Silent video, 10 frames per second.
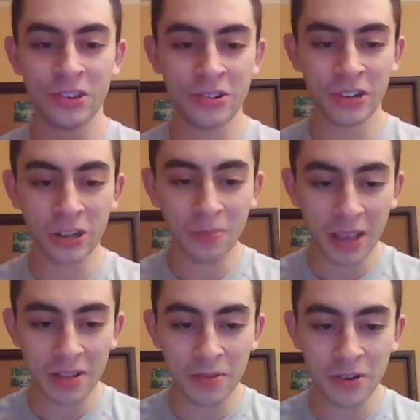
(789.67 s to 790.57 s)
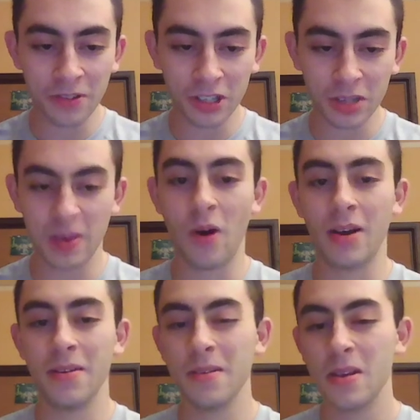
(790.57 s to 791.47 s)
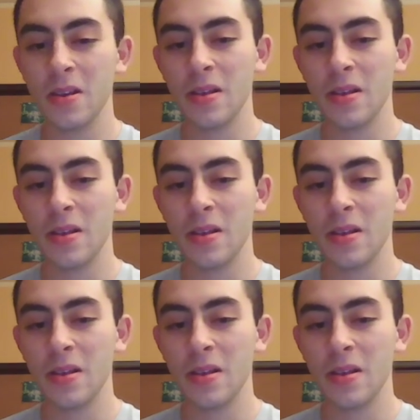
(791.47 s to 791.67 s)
you could play the move rook to b1.